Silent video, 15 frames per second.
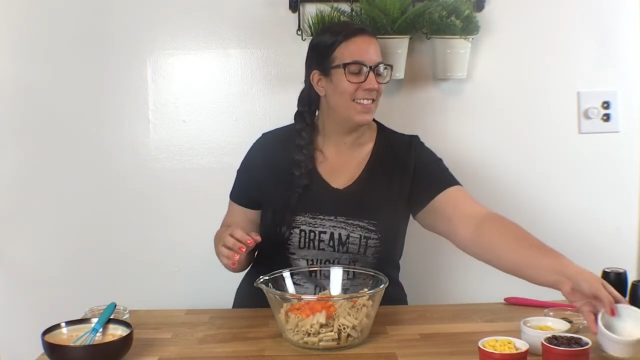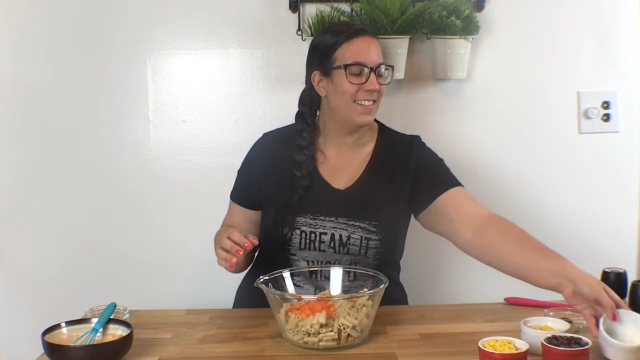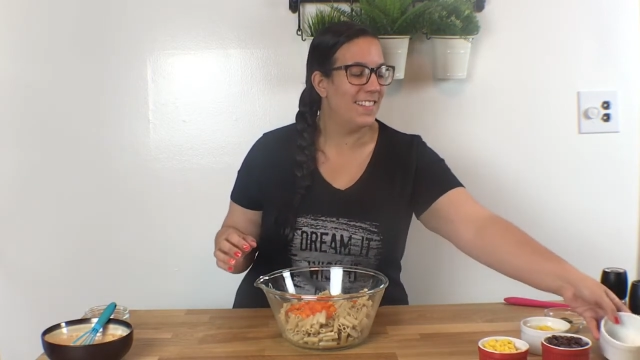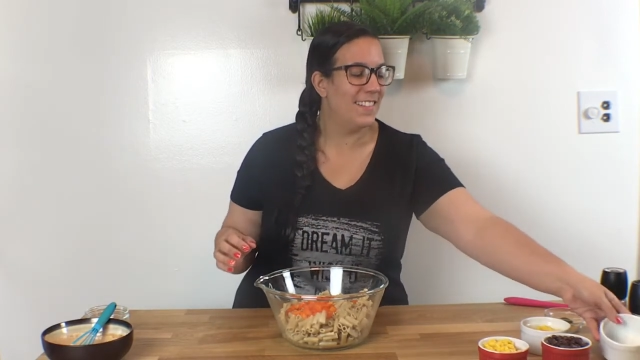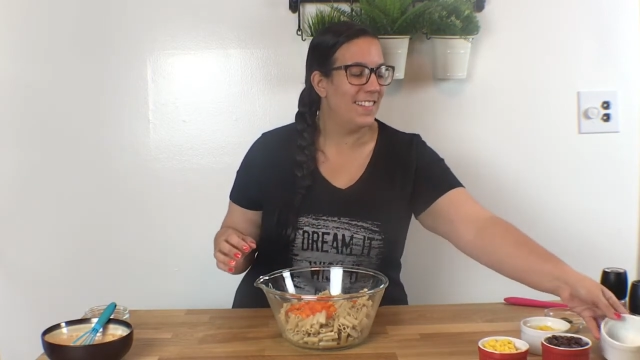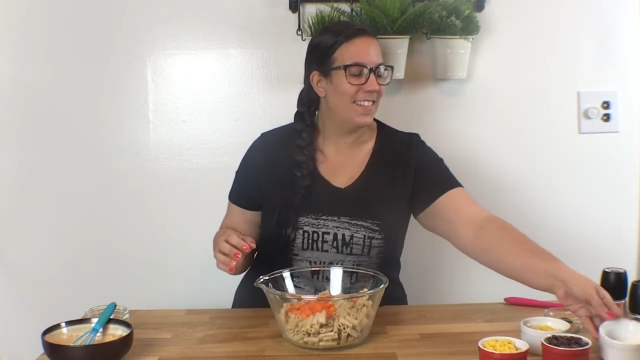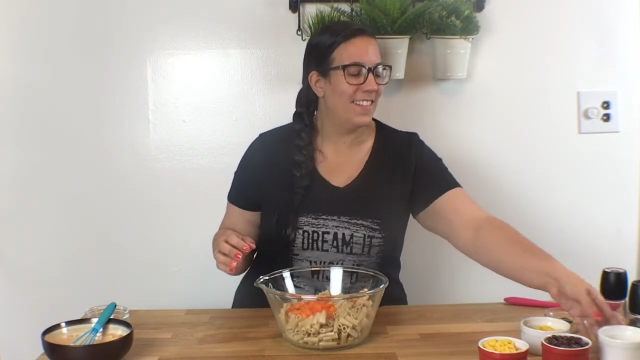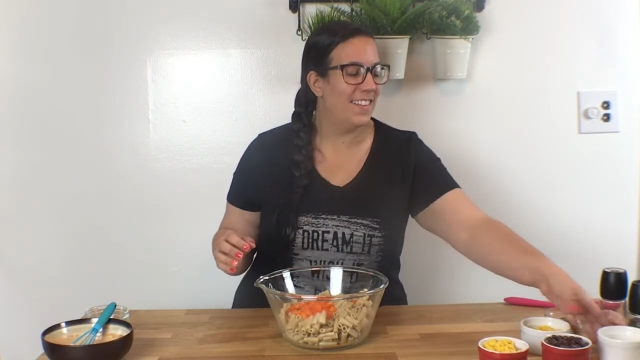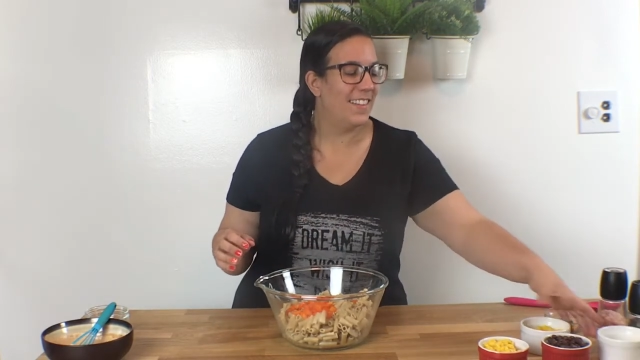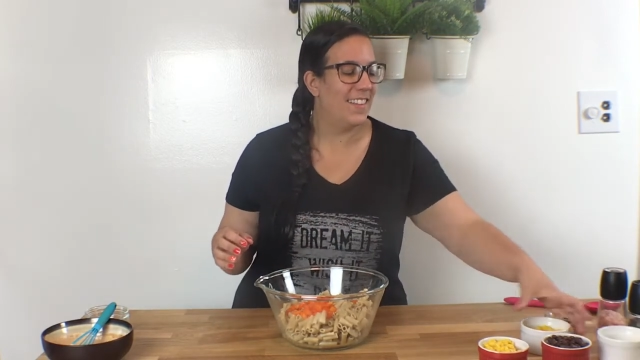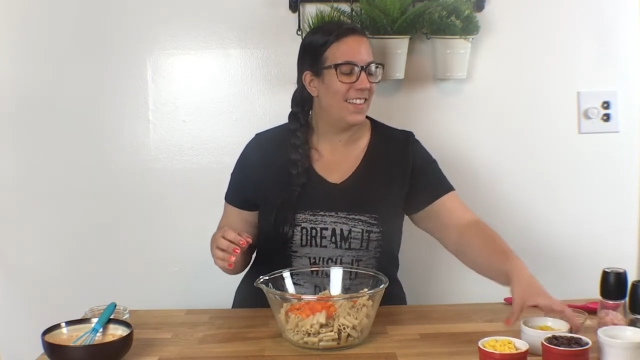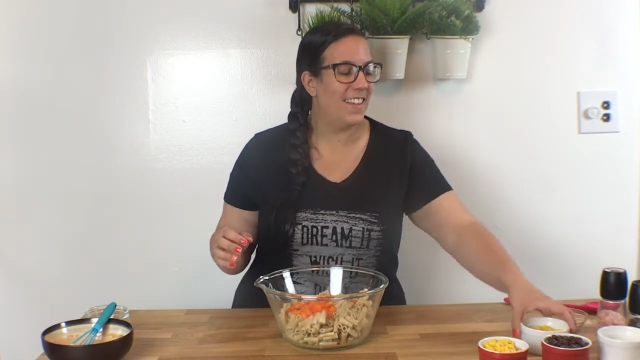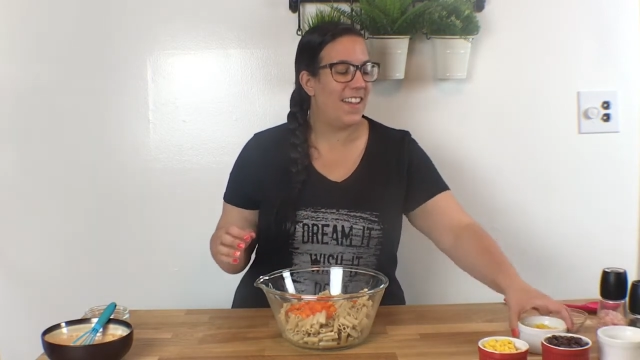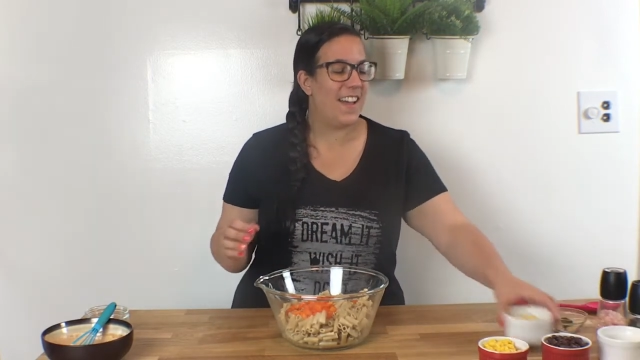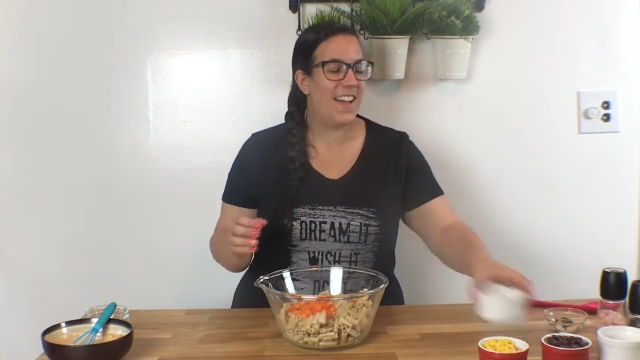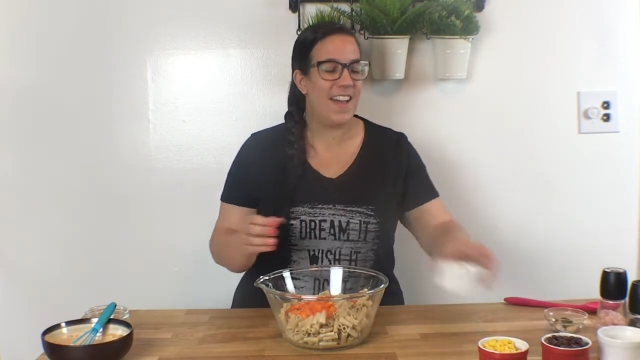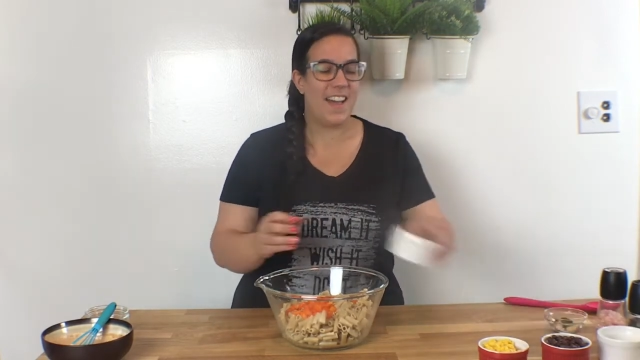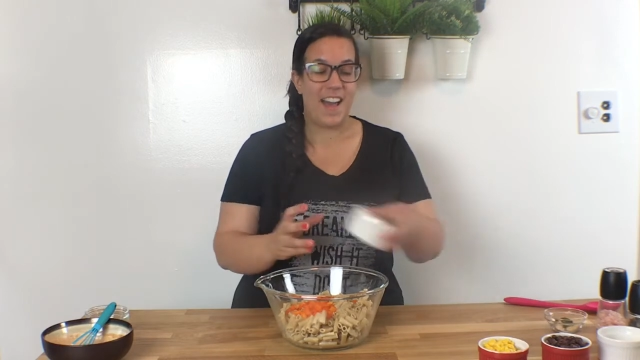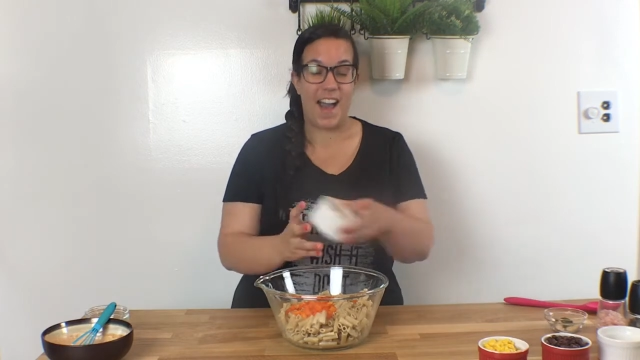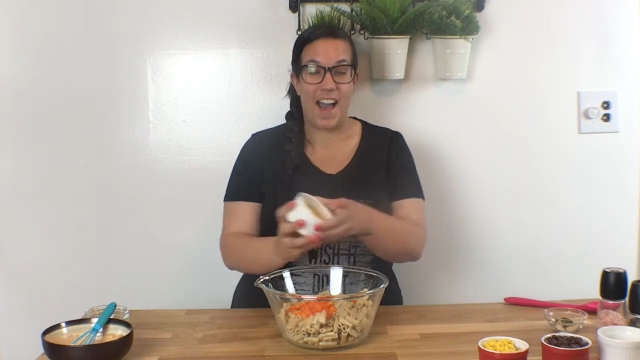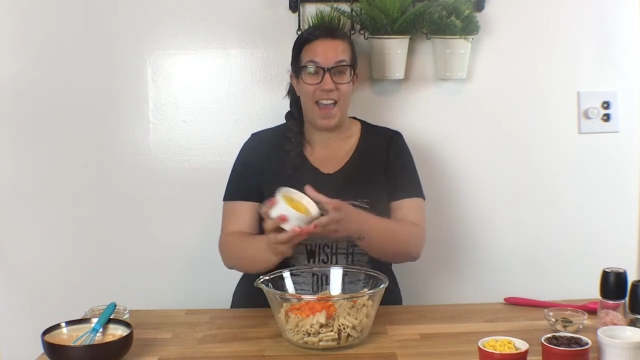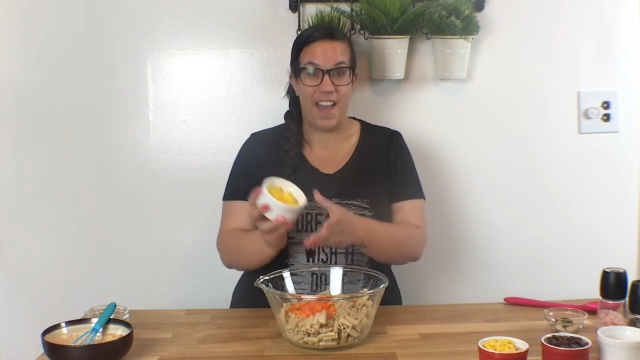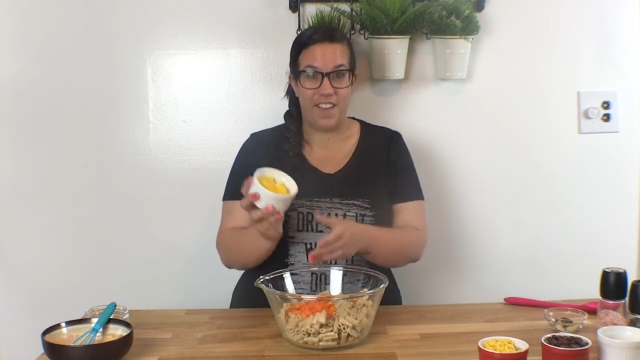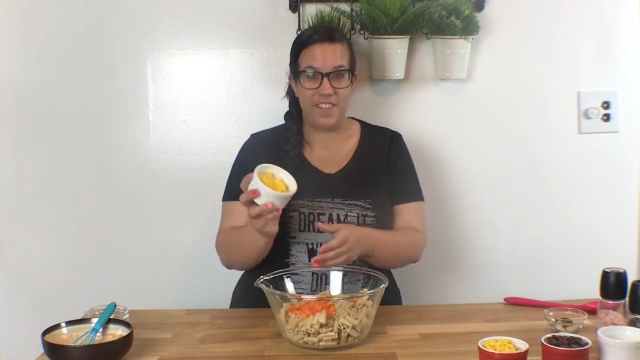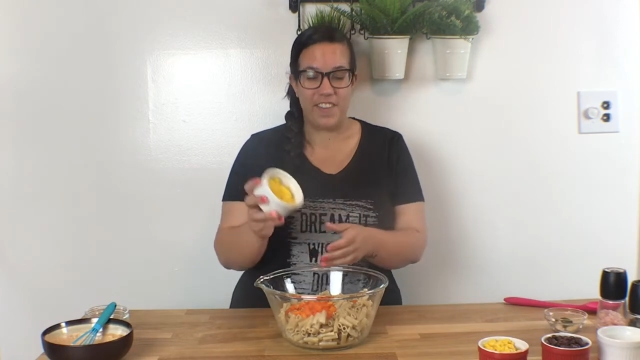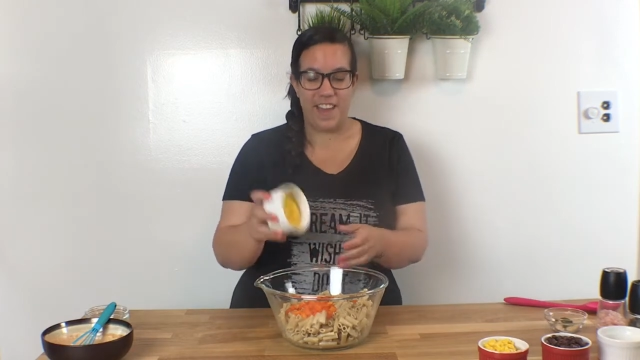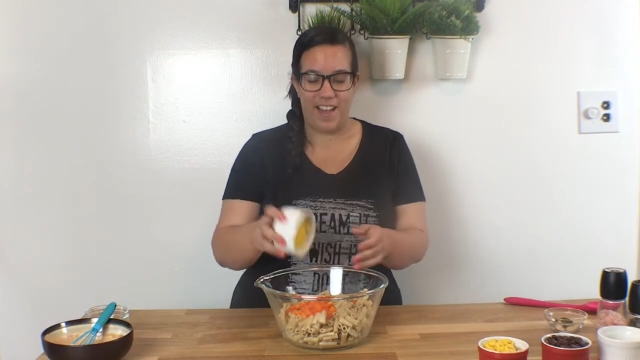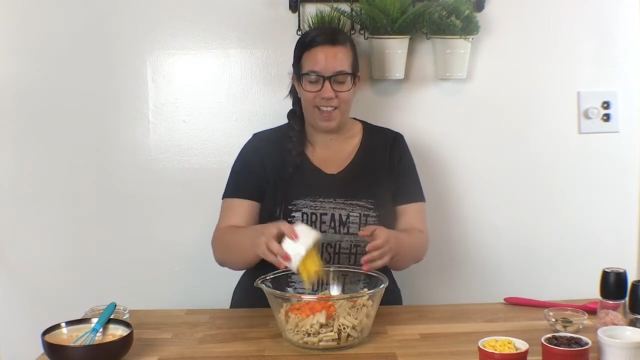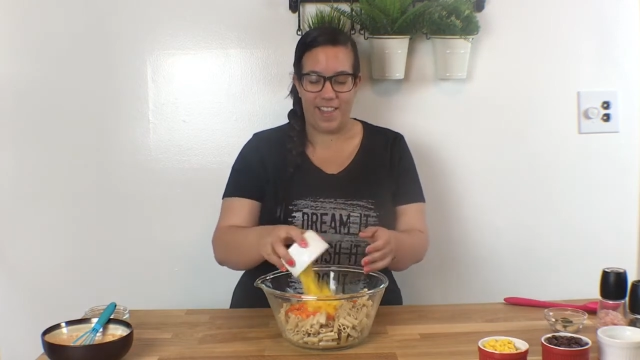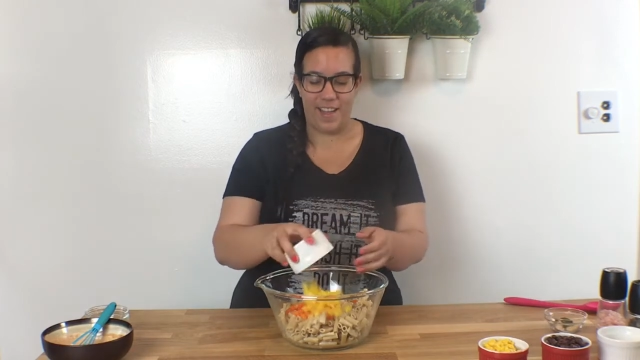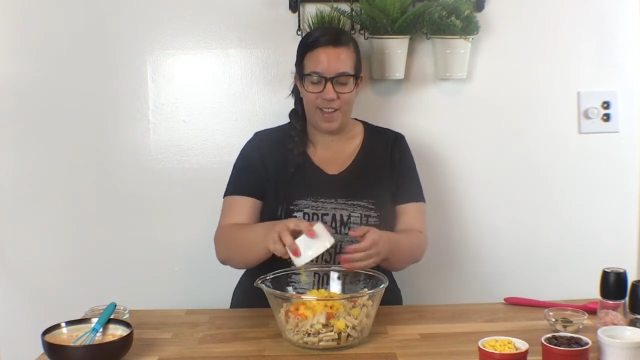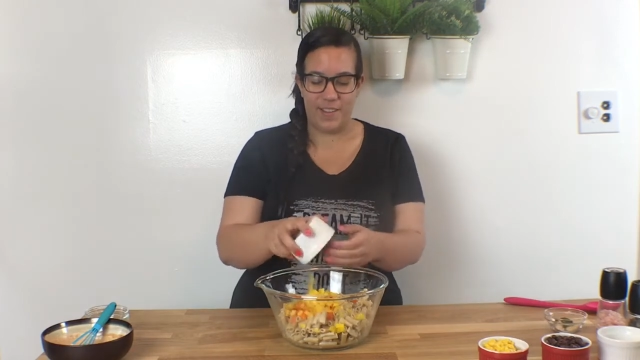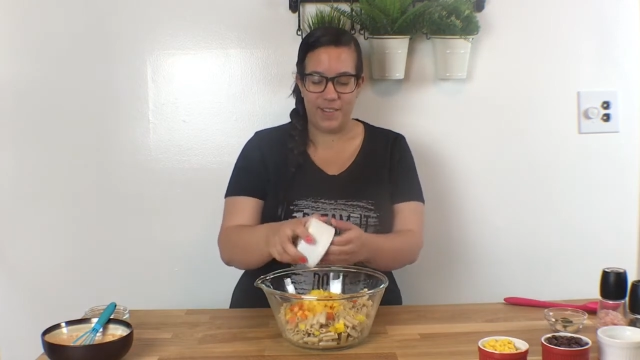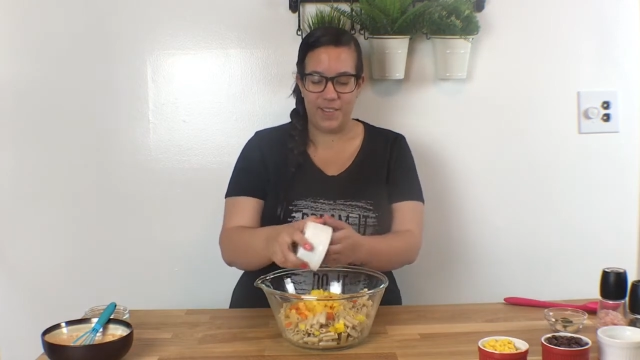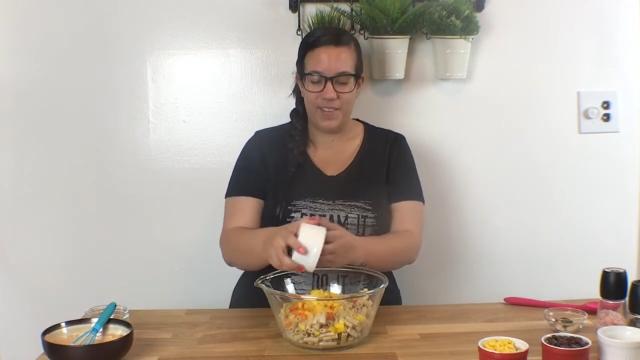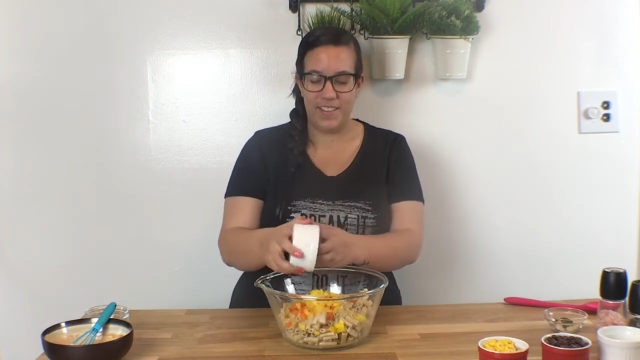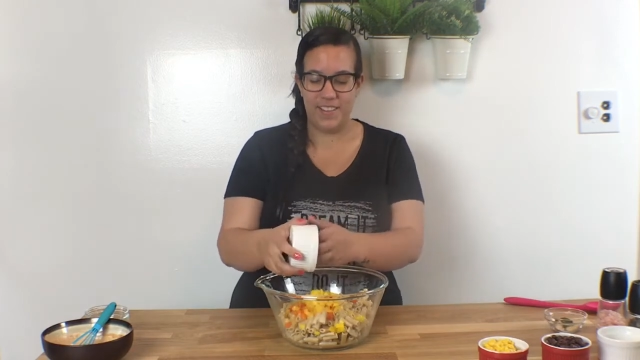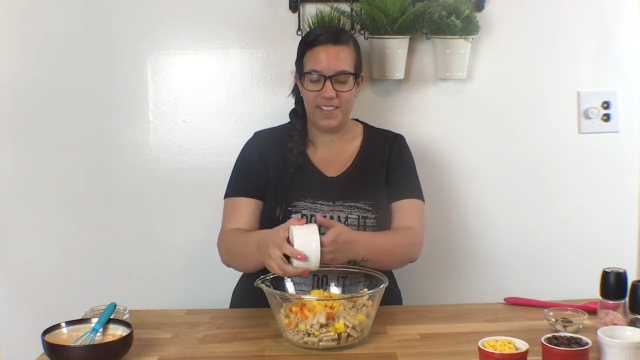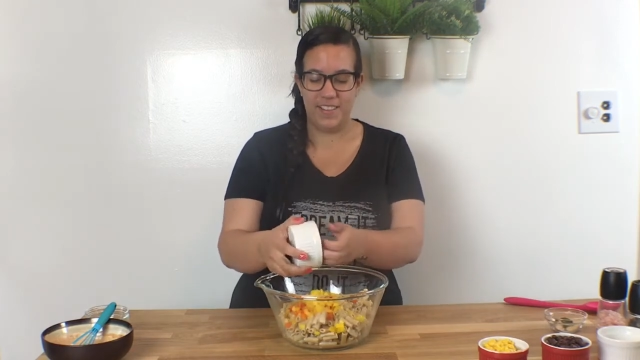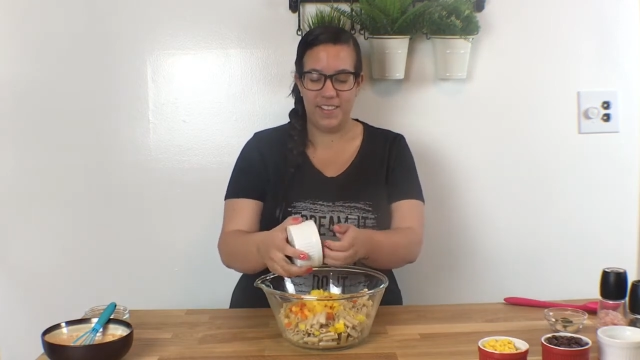I have yellow.